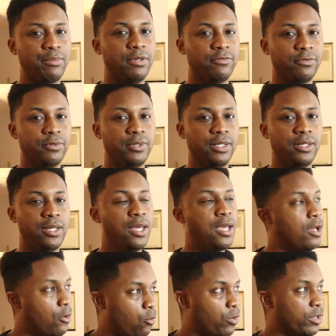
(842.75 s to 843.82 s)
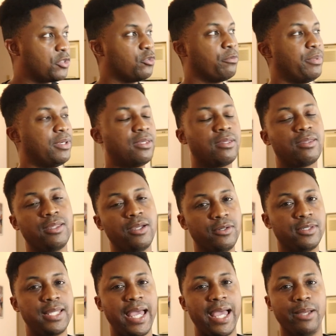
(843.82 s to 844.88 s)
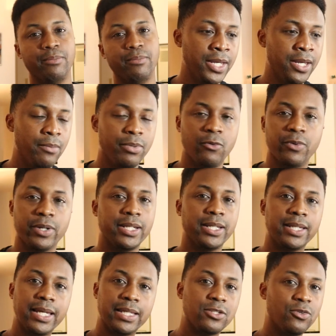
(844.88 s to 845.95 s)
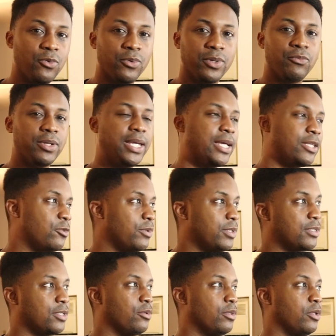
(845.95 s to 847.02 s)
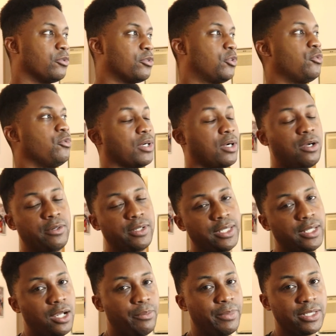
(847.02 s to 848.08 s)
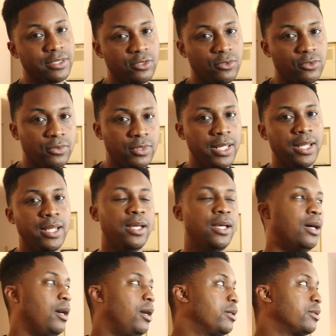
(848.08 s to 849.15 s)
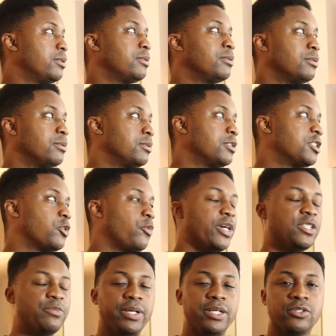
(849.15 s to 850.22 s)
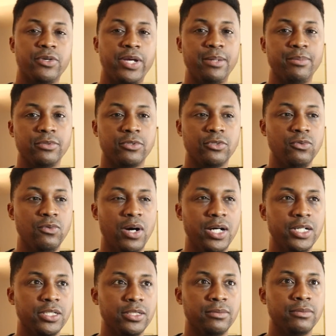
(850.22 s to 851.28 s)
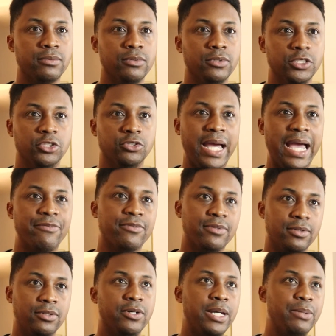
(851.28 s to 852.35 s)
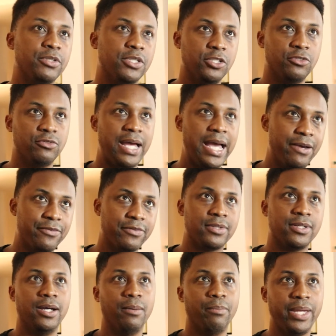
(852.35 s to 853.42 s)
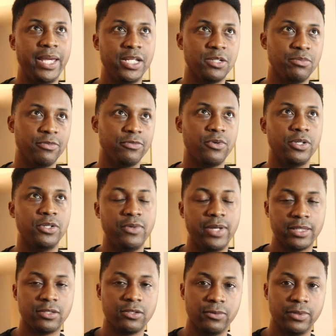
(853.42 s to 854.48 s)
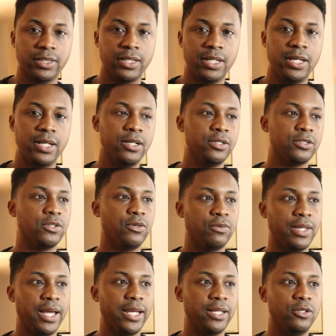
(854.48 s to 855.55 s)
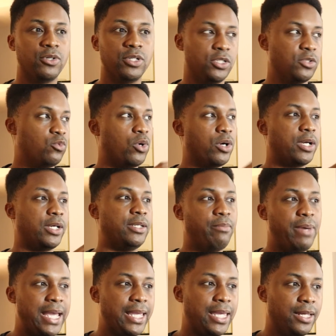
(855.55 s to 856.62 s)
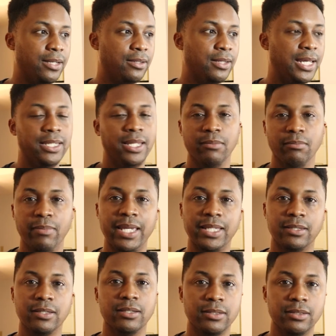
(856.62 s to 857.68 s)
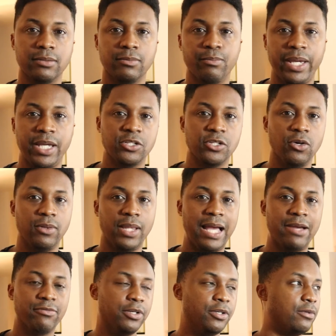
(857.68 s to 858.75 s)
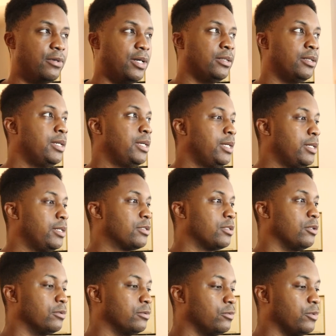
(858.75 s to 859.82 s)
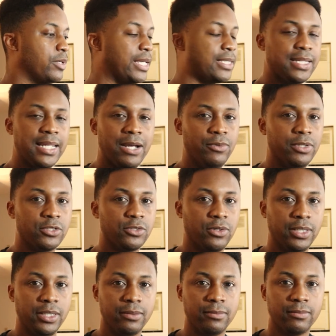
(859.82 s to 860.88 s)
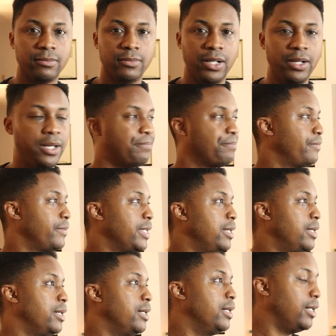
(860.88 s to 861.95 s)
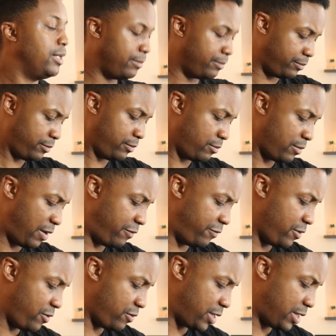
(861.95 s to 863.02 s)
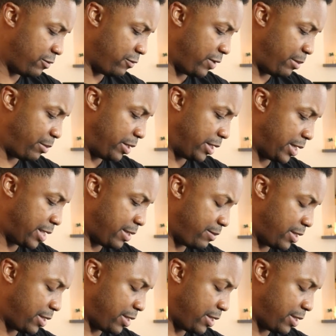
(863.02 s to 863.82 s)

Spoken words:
be free, which will be the 3rd tab, but we're gonna get to it when we get to it. So those 2 are currently coming soon. On Squarespace, you're able to draft a page before you get to it, so that you can just work in the back end and then make the page go live later on. So we'll get to that one shortly. All right. My phone keeps vibrating. I keep